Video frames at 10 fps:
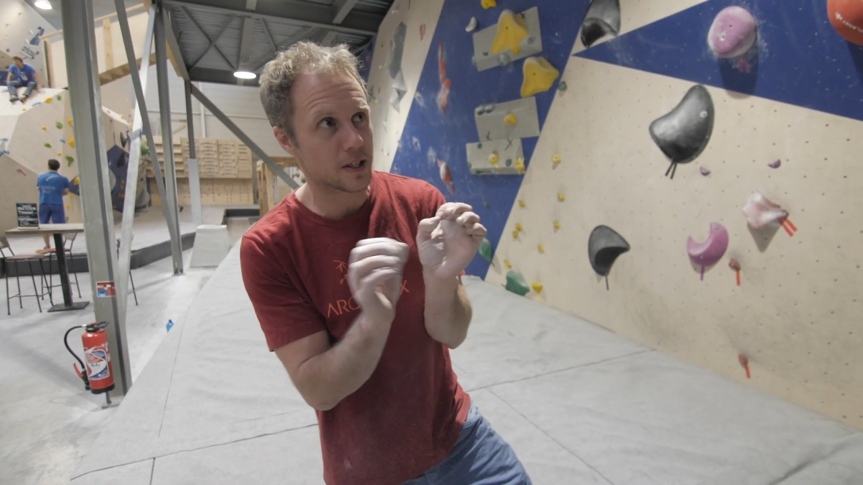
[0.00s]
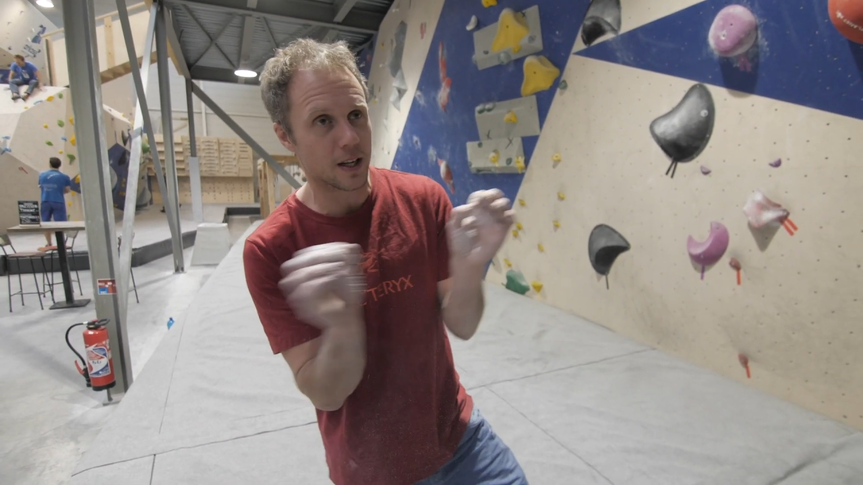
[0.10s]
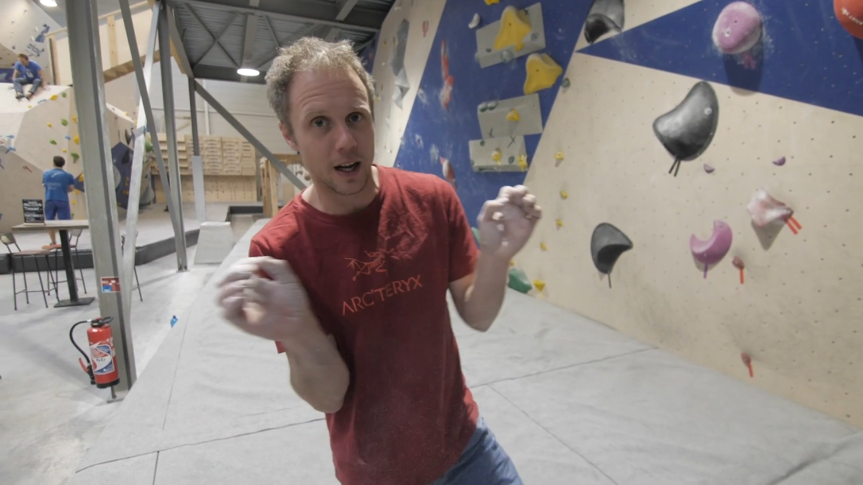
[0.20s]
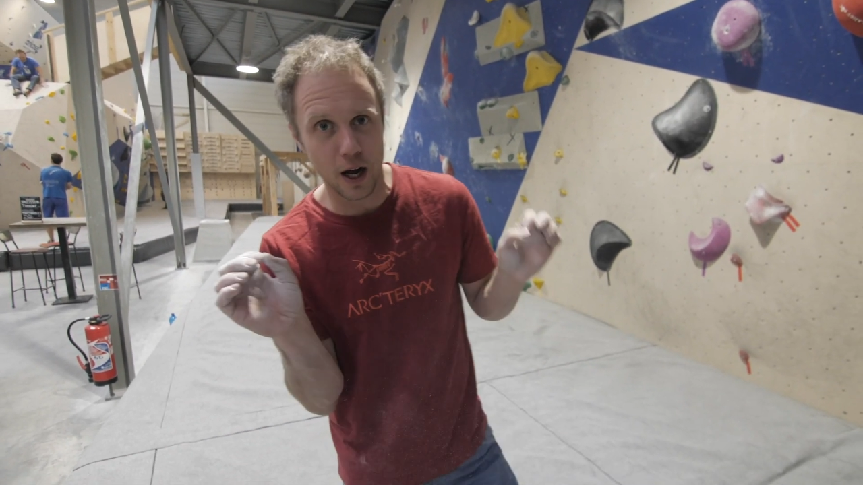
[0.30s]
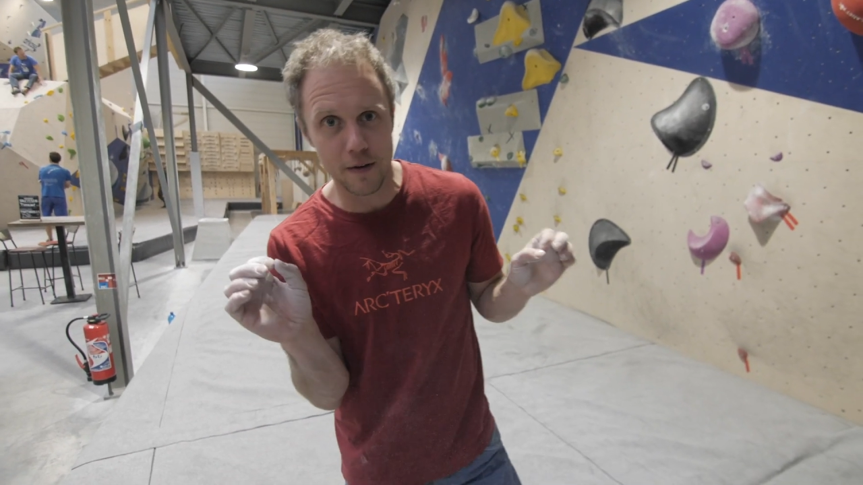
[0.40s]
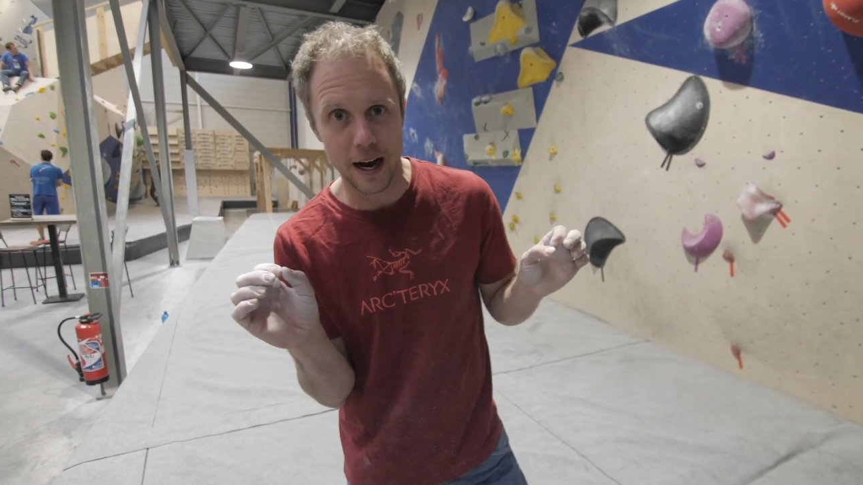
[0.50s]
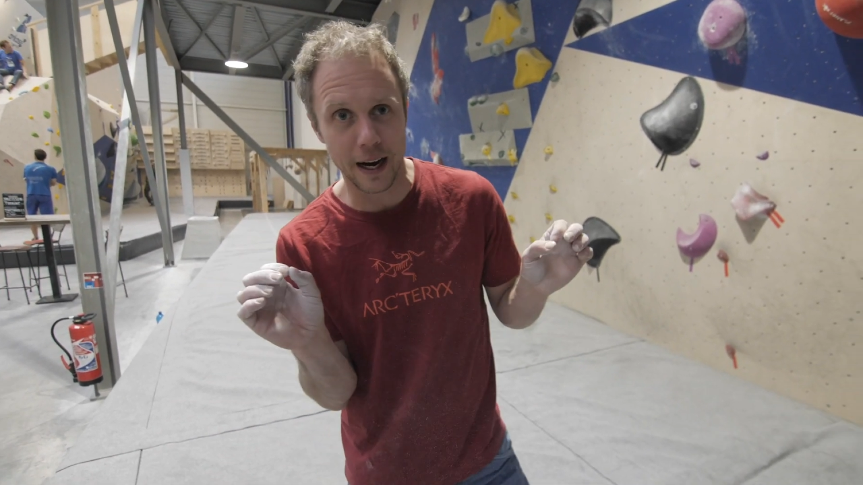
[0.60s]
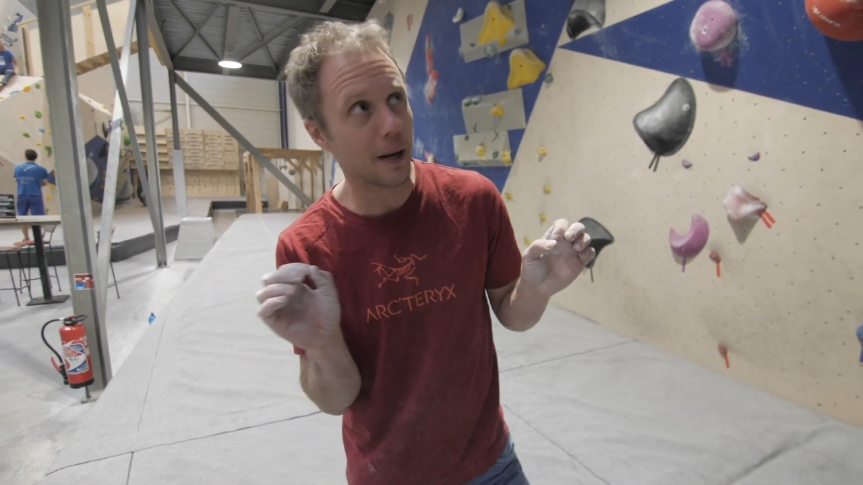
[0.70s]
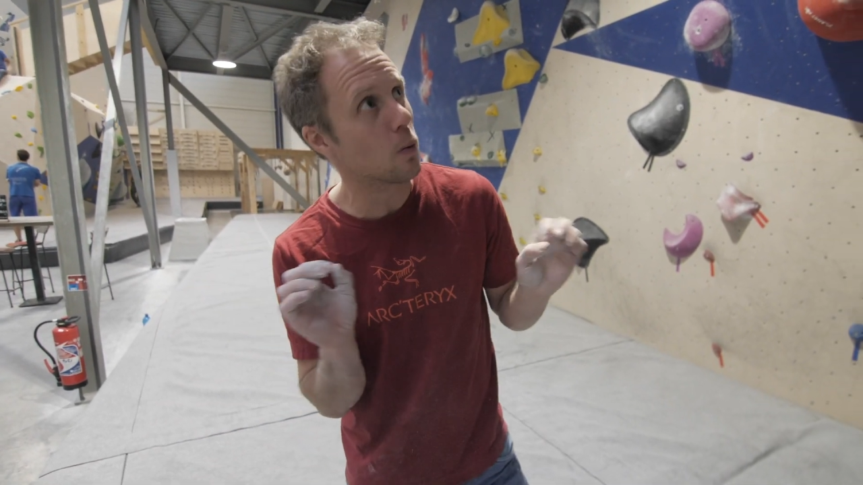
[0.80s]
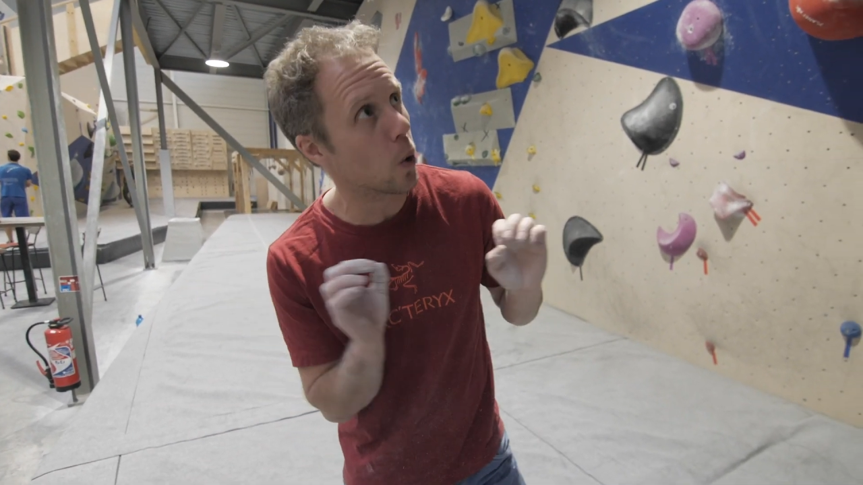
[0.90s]
slightly
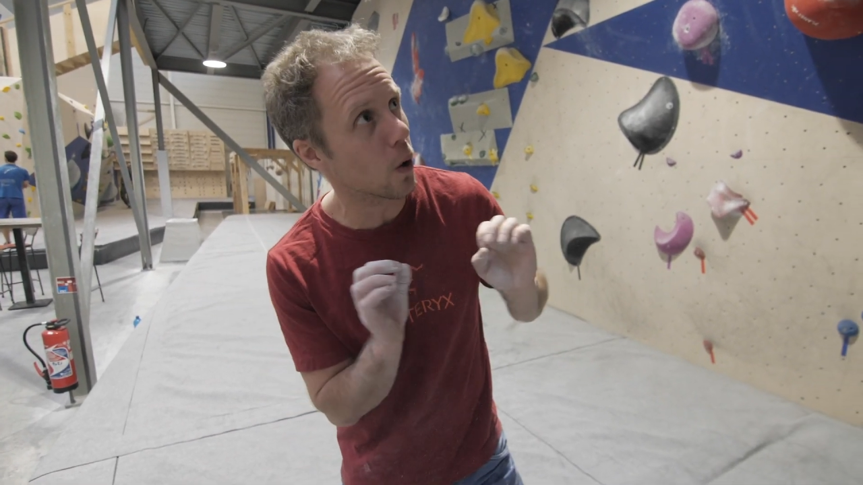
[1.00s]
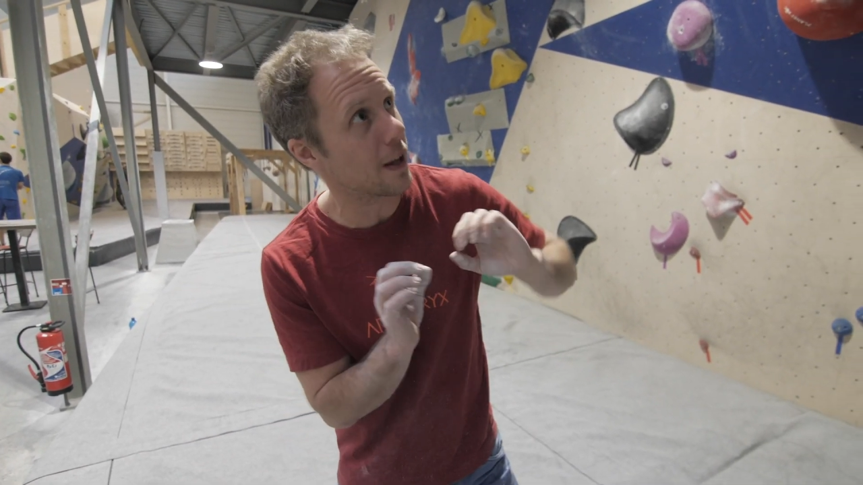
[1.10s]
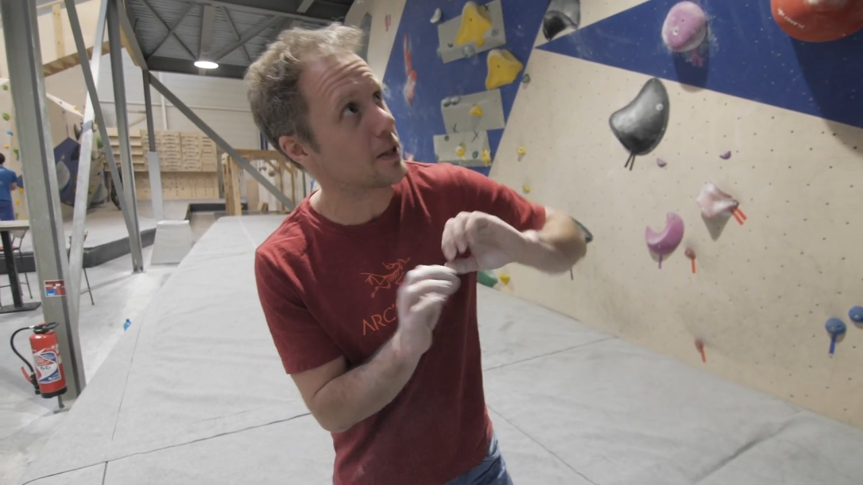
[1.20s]
overhanging wall and